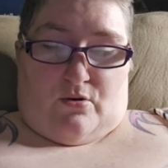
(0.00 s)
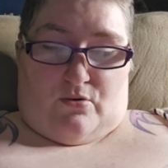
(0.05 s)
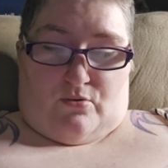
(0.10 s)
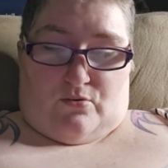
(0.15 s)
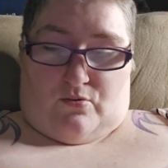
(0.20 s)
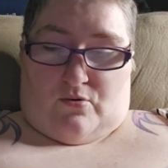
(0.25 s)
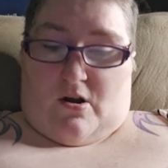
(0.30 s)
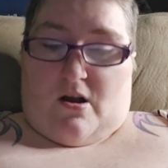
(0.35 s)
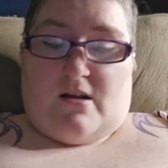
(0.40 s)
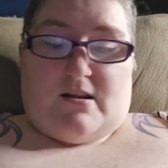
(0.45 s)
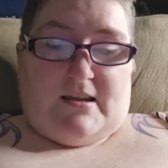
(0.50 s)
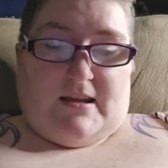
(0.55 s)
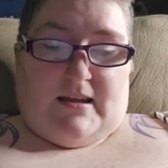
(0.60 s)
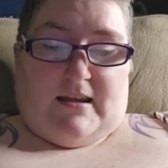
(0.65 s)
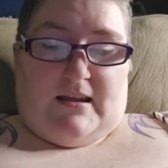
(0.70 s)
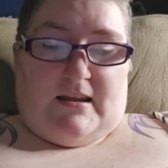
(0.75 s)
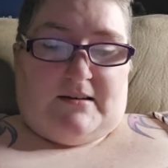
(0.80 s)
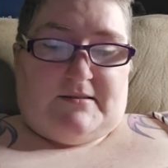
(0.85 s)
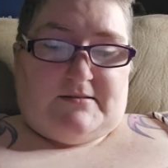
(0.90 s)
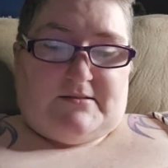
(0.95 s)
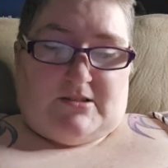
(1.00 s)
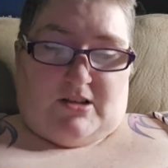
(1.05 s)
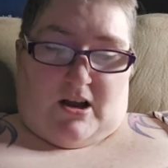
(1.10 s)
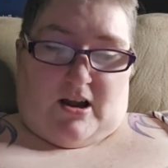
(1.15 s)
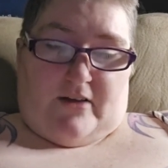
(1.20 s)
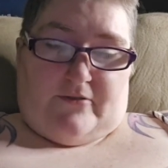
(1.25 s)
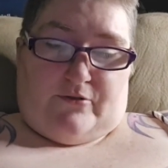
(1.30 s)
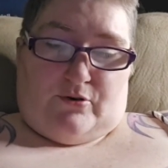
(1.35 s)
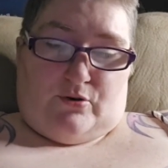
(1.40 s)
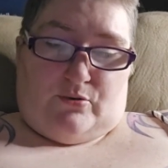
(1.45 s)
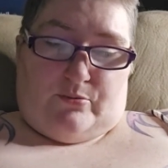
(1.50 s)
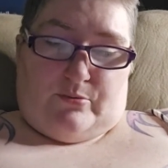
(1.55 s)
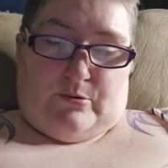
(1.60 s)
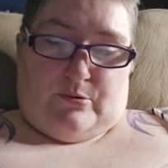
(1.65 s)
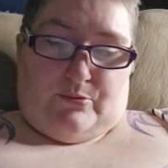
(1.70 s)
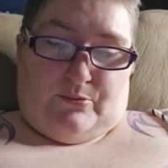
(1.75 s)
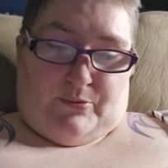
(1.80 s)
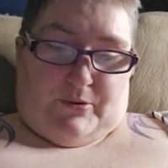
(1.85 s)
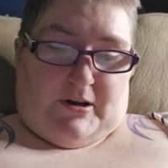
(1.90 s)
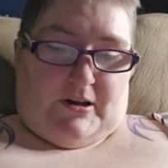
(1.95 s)
Rocky and Diver
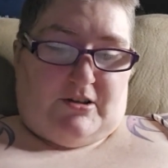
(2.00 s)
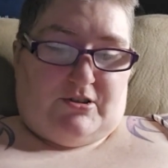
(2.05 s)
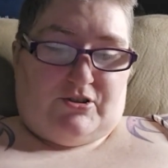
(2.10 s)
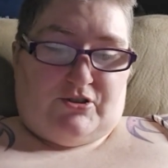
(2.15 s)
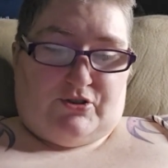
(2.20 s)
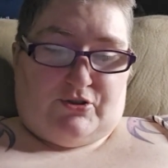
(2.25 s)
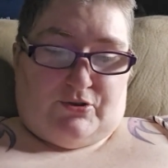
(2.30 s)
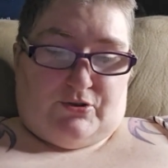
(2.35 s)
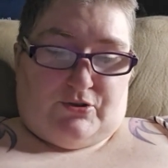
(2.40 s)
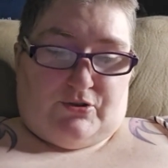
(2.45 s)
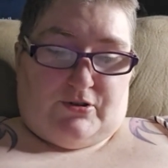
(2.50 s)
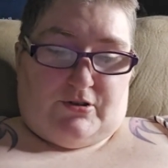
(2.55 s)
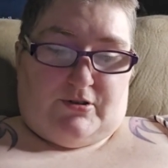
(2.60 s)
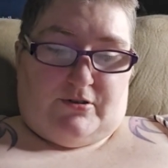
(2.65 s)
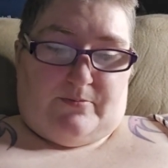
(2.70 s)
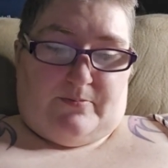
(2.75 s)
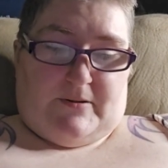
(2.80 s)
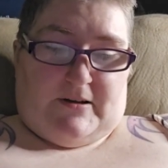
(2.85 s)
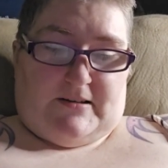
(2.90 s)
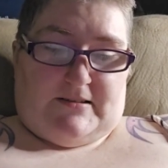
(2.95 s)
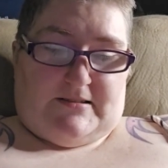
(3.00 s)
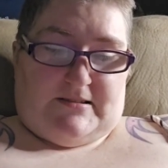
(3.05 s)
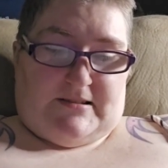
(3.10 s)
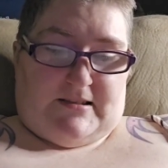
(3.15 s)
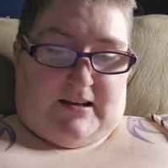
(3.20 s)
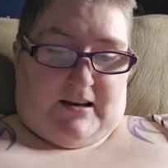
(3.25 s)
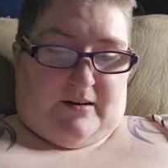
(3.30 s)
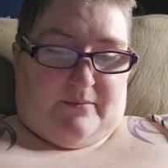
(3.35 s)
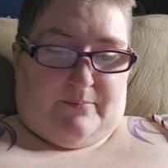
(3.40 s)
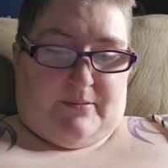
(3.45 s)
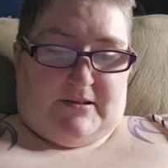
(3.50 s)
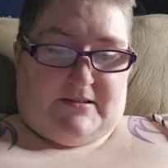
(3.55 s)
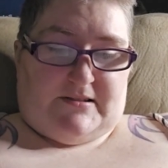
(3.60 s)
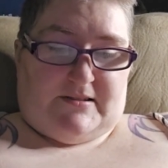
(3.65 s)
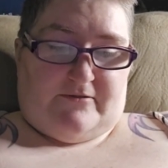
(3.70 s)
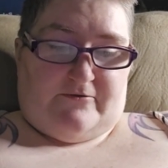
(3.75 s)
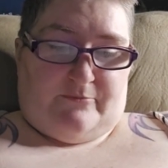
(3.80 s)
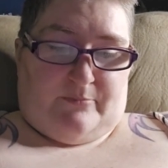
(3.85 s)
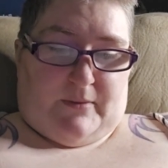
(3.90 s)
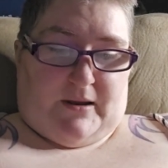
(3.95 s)
were reassured by
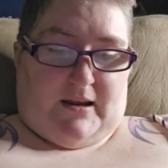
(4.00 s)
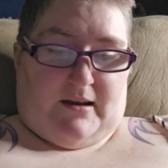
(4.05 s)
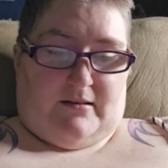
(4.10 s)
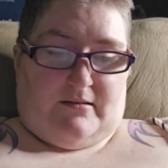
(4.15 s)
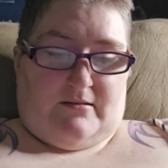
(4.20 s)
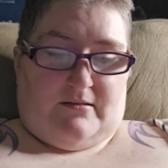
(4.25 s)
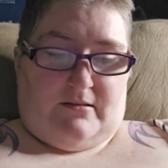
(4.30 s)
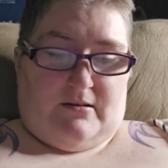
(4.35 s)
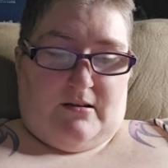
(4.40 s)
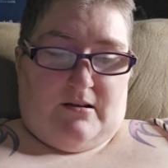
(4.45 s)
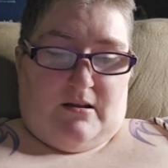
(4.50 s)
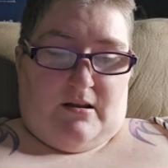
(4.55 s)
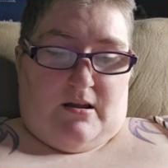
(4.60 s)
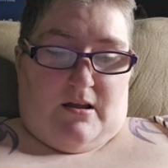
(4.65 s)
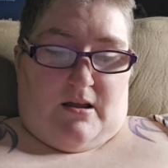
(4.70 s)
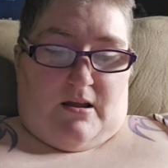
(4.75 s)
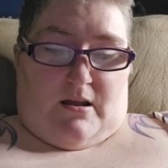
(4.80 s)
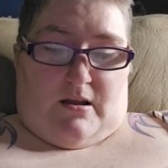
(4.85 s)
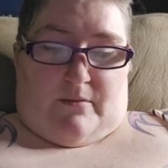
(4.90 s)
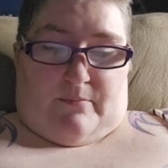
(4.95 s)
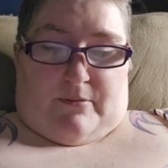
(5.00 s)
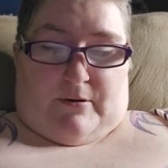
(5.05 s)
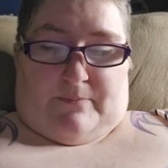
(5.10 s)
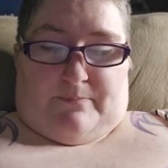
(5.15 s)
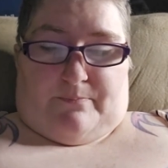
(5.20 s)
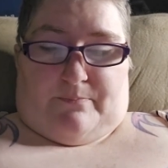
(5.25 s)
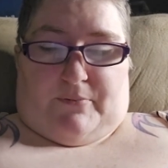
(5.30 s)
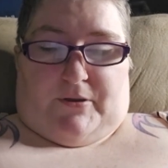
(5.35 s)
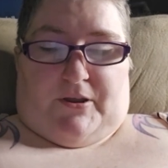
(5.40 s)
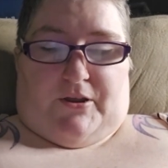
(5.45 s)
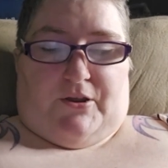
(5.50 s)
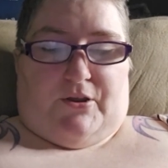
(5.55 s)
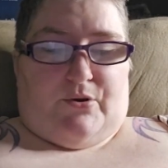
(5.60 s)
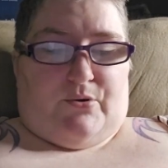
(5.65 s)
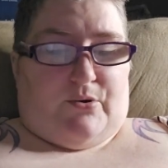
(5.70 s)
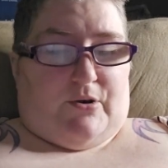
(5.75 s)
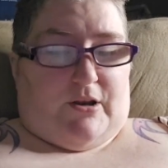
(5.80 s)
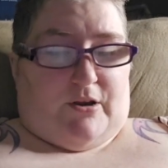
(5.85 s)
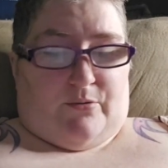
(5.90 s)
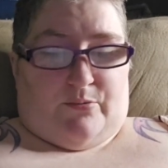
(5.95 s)
tidbits of meat, but
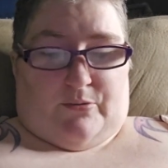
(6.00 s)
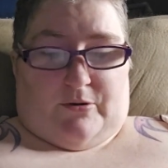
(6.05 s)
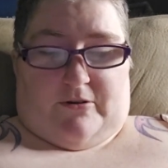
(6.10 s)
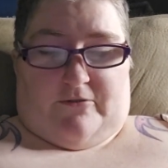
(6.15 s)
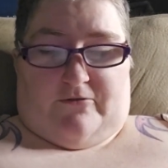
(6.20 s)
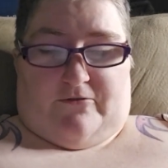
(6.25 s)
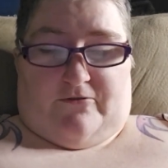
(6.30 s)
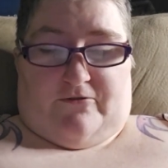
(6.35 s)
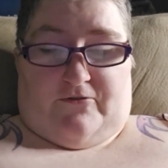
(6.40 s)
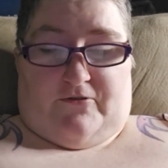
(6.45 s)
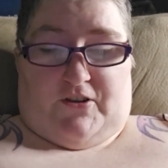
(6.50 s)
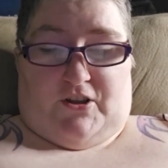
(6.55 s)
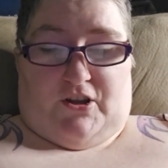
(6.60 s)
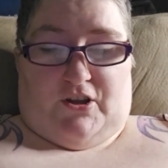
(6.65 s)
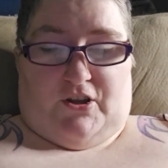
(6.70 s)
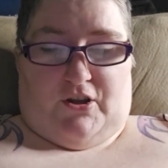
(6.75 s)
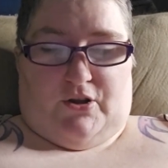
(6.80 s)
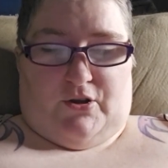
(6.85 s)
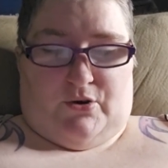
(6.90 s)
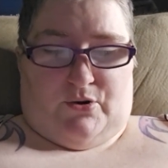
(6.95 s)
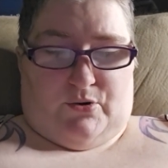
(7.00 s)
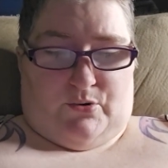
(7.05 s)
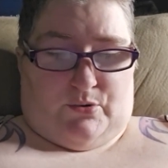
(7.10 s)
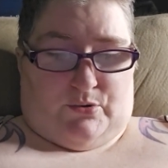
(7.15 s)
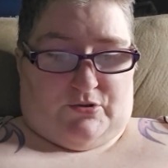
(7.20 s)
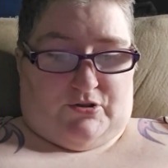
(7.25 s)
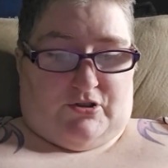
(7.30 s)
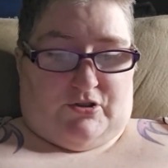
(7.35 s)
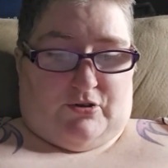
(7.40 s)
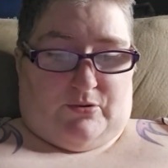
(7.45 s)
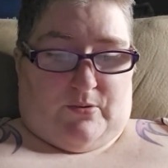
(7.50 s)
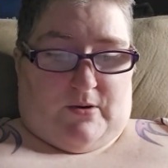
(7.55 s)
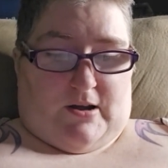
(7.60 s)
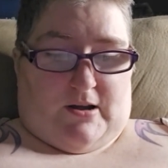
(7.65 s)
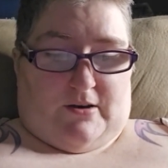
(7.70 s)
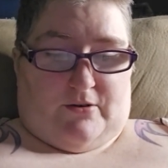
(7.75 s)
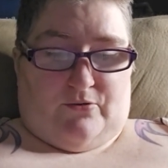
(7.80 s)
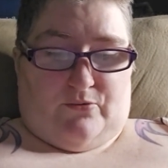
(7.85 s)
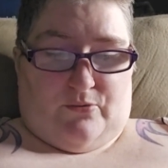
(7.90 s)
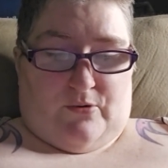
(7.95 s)
Beauty refused to
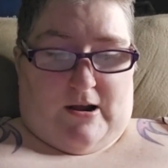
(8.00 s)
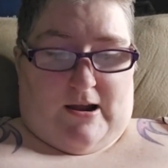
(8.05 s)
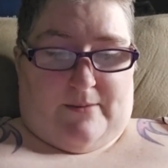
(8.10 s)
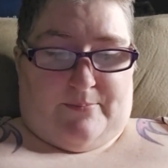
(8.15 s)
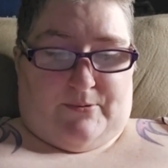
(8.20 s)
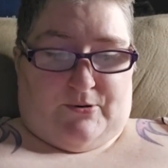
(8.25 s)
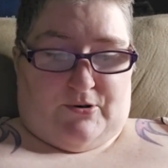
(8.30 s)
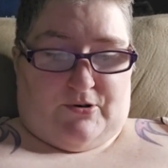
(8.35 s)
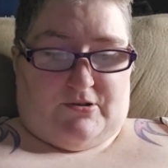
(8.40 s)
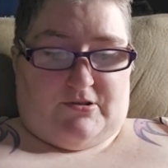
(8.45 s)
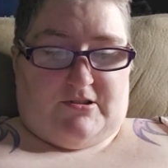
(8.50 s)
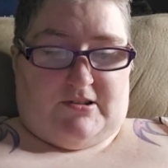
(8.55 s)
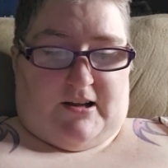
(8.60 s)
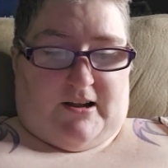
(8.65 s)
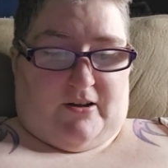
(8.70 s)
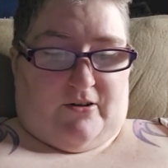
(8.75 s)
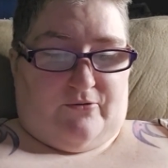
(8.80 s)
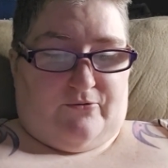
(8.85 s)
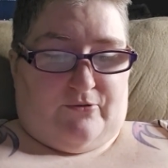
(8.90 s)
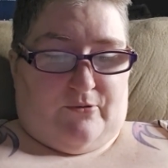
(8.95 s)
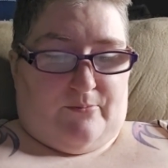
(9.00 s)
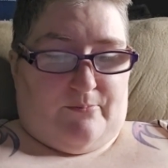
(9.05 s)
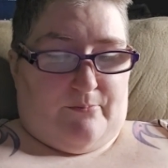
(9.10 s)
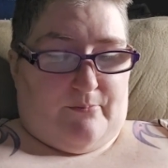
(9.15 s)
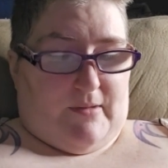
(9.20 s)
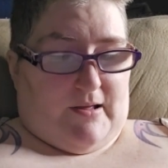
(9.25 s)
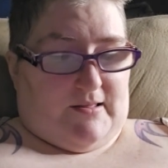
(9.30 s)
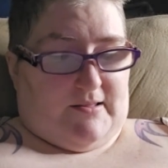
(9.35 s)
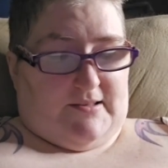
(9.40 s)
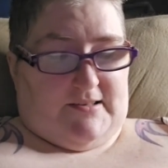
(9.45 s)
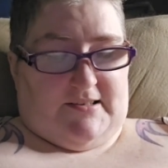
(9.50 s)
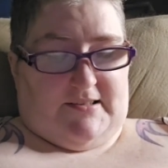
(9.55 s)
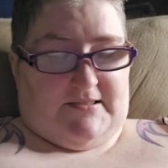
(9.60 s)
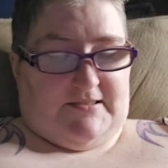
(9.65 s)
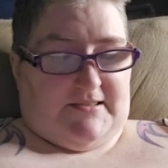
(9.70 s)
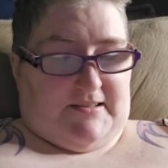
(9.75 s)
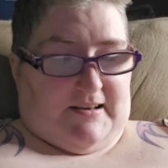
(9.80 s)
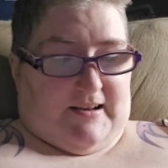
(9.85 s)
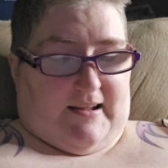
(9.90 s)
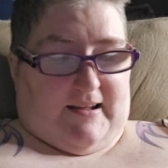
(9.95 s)
unwrap her tail from
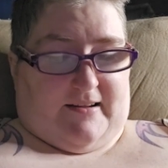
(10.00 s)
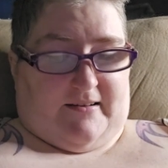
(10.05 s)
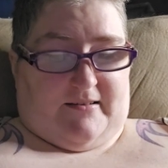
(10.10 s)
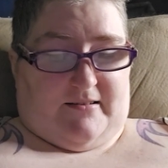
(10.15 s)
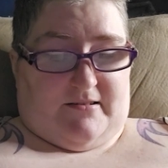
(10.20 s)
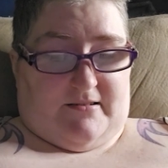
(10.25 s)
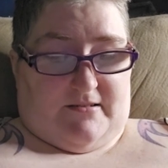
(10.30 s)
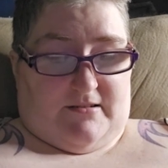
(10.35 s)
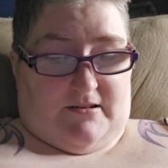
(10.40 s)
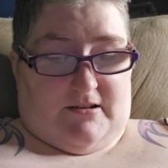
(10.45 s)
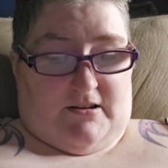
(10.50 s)
Melanie's neck.